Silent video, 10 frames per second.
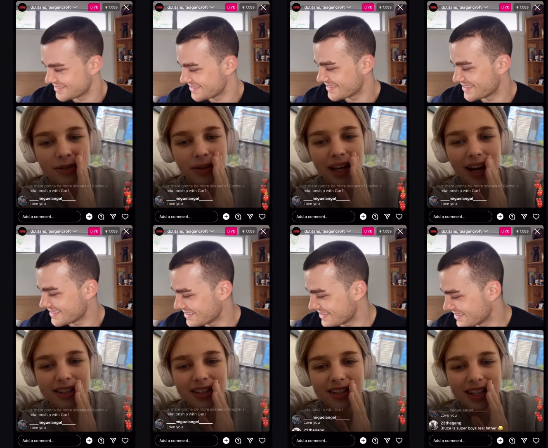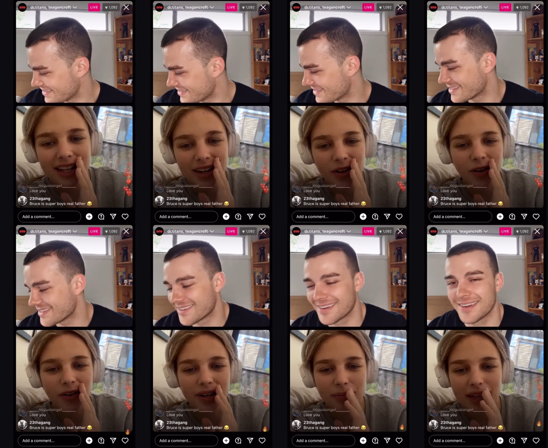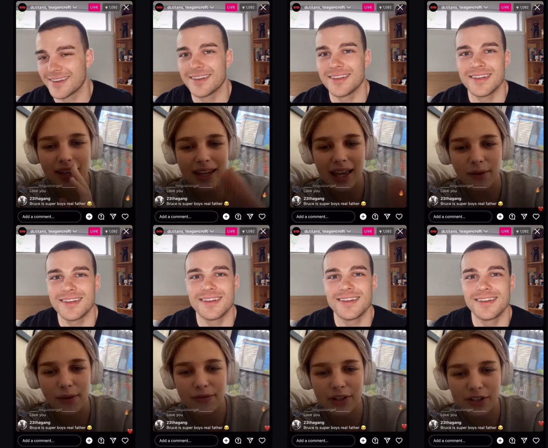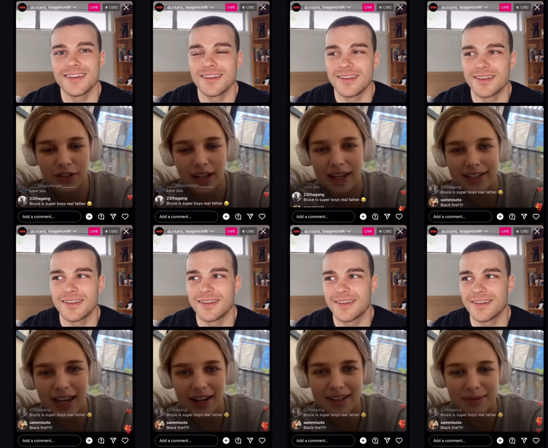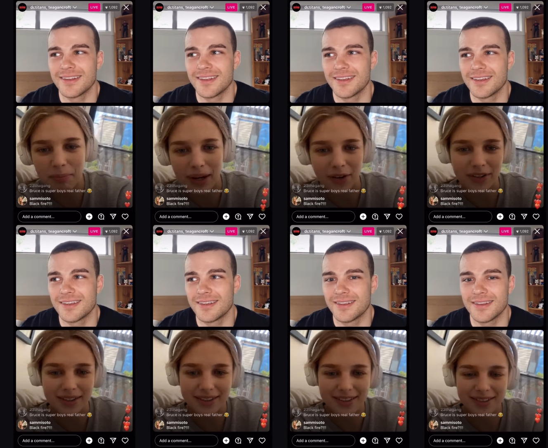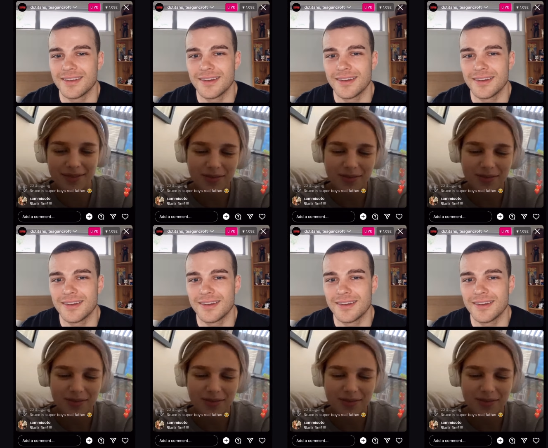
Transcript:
Speaker 1: please react to Dick Kory being our official and canon parents.